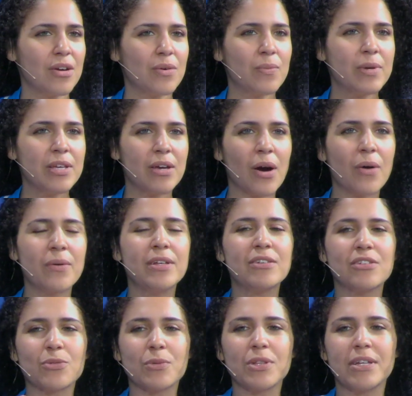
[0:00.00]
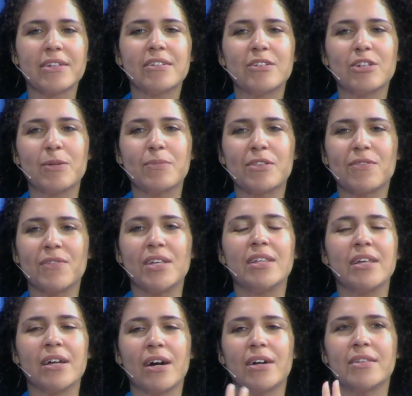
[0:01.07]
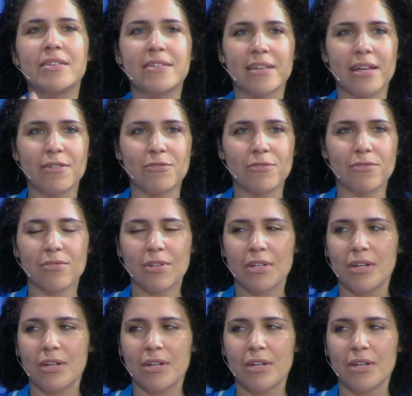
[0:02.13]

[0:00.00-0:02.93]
we go into relationships feeling unsafe.